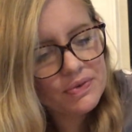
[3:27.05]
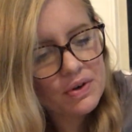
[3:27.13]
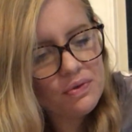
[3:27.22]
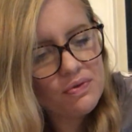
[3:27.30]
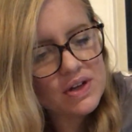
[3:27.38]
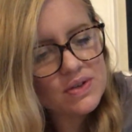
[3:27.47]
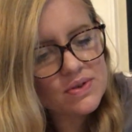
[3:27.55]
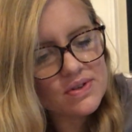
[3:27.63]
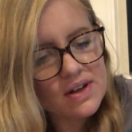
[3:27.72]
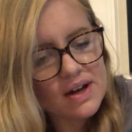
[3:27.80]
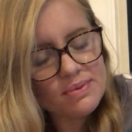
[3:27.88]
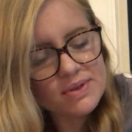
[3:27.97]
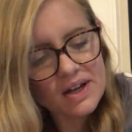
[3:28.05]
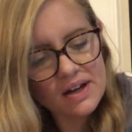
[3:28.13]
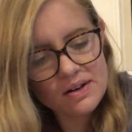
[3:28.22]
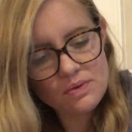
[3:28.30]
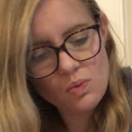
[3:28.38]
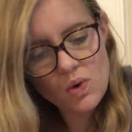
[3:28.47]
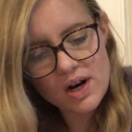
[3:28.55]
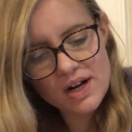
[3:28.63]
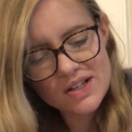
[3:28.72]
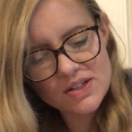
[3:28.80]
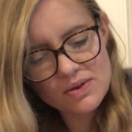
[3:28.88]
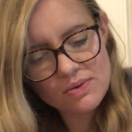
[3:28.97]
Her face was lopsided, one
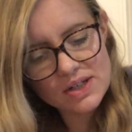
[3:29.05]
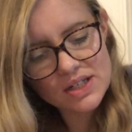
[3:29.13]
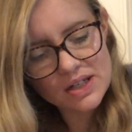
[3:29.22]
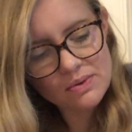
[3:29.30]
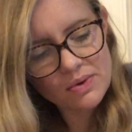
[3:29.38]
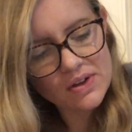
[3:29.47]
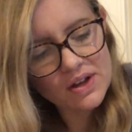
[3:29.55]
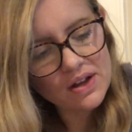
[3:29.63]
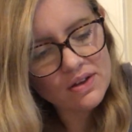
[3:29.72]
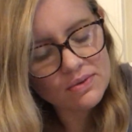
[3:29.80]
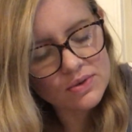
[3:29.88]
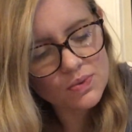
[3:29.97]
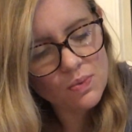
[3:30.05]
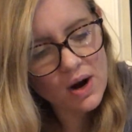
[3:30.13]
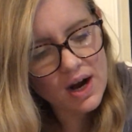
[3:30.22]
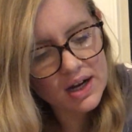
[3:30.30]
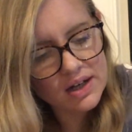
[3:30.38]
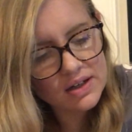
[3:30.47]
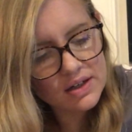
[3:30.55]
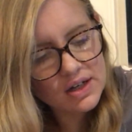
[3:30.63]
eye squinting while the other was wide.